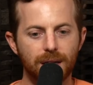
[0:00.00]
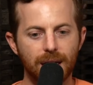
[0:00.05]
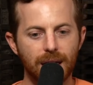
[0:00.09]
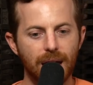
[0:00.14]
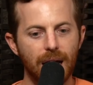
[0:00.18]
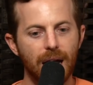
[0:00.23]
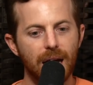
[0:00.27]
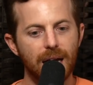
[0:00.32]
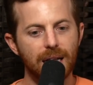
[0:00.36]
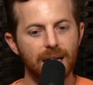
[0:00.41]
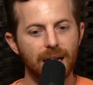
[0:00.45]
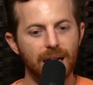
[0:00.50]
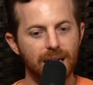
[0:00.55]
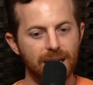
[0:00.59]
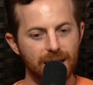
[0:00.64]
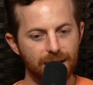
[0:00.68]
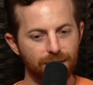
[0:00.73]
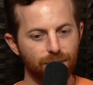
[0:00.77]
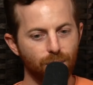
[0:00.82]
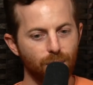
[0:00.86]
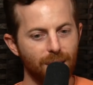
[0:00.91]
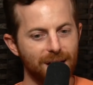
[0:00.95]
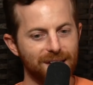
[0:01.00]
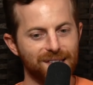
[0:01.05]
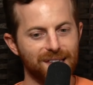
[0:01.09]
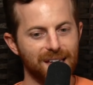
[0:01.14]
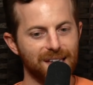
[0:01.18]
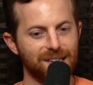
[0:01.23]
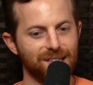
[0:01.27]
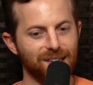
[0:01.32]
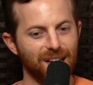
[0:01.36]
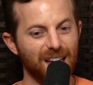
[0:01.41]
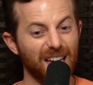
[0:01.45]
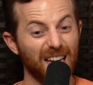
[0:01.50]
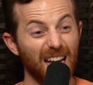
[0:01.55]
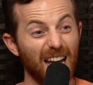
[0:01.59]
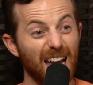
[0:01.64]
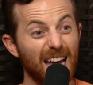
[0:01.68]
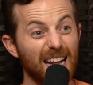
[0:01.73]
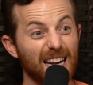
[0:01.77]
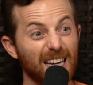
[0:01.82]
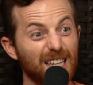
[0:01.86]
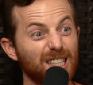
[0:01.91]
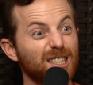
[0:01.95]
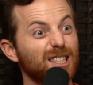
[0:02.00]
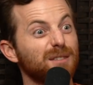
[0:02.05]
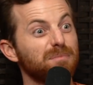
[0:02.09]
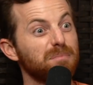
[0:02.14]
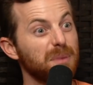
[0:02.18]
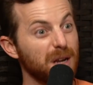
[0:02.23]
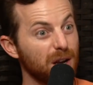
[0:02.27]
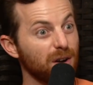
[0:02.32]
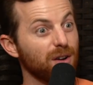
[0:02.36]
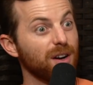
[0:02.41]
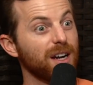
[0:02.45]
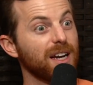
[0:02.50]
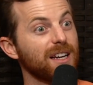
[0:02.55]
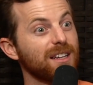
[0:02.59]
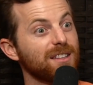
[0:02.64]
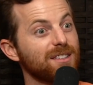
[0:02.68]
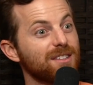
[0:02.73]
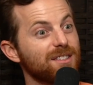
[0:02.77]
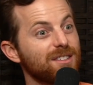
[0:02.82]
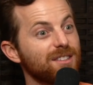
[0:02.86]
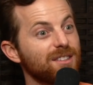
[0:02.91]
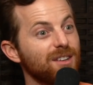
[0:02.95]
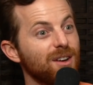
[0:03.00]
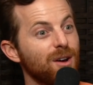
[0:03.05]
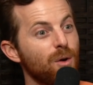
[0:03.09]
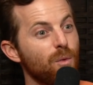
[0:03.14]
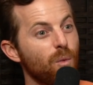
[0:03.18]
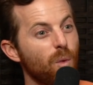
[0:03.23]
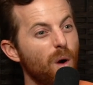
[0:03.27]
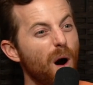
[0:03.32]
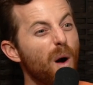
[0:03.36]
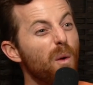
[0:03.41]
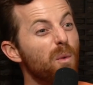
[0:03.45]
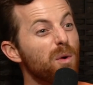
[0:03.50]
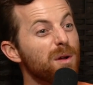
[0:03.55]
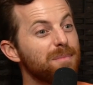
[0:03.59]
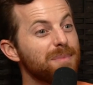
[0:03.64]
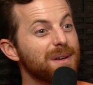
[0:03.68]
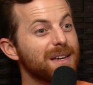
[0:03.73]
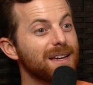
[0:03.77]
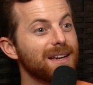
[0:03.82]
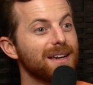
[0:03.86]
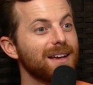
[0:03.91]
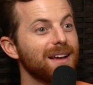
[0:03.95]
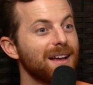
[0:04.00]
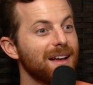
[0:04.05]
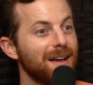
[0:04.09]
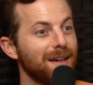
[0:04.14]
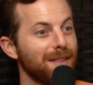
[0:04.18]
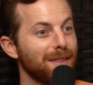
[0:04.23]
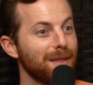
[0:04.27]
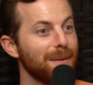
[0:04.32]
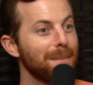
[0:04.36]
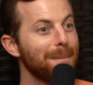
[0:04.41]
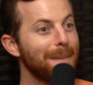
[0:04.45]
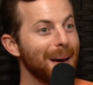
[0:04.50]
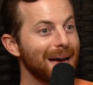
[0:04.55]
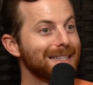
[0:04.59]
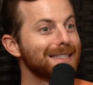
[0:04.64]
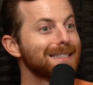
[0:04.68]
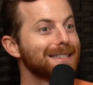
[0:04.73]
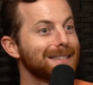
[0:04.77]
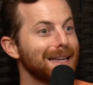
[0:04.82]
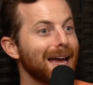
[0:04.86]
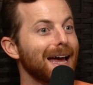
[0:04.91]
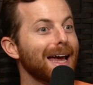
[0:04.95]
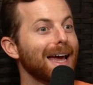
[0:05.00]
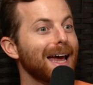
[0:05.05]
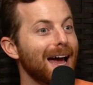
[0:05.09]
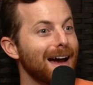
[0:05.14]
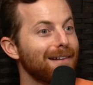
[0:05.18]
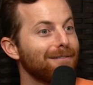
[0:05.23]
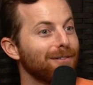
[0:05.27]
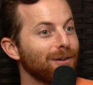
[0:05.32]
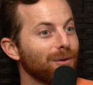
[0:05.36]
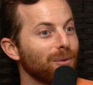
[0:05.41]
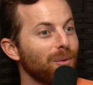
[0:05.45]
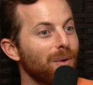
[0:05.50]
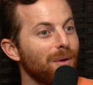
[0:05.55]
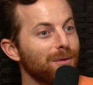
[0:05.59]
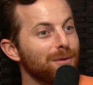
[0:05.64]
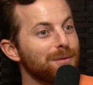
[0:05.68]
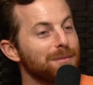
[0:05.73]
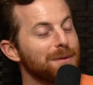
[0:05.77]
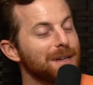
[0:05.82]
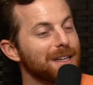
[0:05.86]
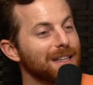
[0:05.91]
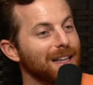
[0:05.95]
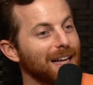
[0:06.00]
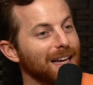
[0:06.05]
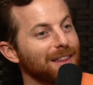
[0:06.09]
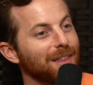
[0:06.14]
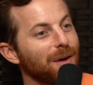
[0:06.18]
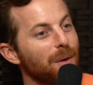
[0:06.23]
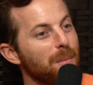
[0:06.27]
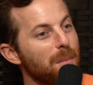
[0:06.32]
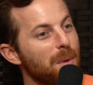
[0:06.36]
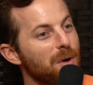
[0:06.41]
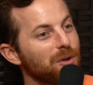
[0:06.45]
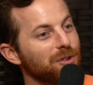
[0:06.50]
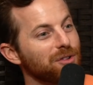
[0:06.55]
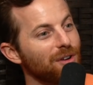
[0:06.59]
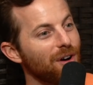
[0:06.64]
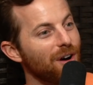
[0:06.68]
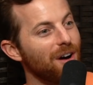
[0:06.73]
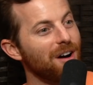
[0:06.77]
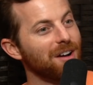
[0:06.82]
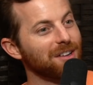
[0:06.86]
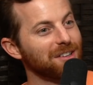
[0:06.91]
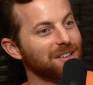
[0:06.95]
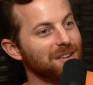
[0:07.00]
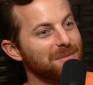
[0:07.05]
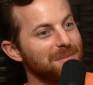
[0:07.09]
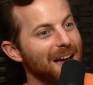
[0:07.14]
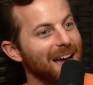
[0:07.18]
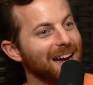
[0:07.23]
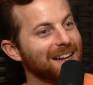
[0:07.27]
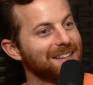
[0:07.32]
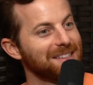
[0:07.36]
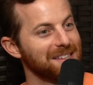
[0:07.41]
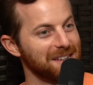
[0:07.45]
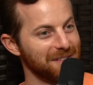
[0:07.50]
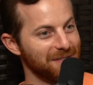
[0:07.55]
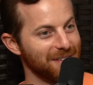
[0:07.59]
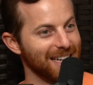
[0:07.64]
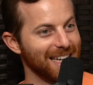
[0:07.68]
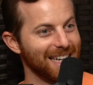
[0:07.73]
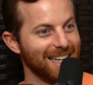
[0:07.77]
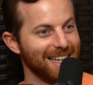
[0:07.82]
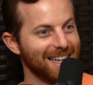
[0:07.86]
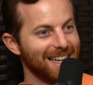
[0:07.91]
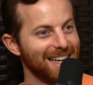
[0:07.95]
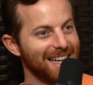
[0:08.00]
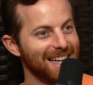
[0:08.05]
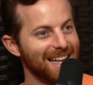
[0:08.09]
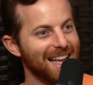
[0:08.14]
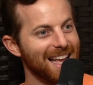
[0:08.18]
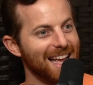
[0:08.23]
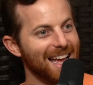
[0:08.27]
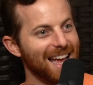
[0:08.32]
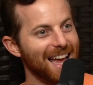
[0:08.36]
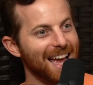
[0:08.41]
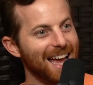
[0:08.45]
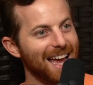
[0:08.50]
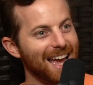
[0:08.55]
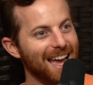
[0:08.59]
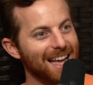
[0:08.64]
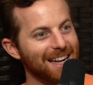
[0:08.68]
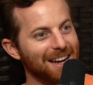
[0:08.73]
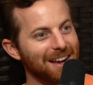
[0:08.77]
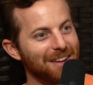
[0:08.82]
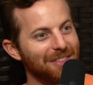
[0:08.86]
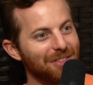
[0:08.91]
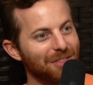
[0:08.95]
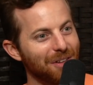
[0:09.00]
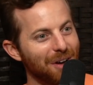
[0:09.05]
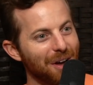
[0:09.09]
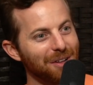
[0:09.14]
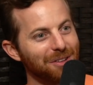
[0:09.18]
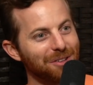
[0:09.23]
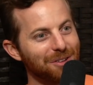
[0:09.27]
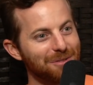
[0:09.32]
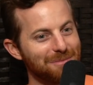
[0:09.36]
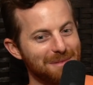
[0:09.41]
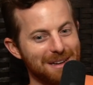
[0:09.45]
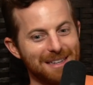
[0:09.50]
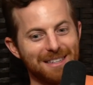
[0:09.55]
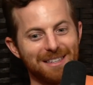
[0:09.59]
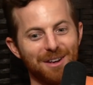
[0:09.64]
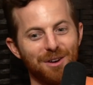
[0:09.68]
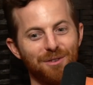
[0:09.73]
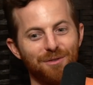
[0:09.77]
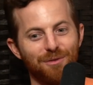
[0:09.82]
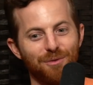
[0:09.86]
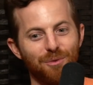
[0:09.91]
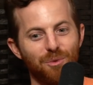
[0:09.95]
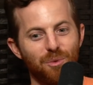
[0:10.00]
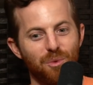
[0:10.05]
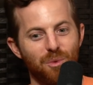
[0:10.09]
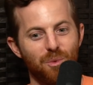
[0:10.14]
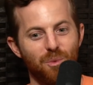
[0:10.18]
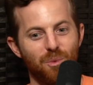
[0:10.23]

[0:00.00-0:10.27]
can I give Wes that's like an experience? What would be the best day ever? What would be like the most awesome activity? And I thought to myself,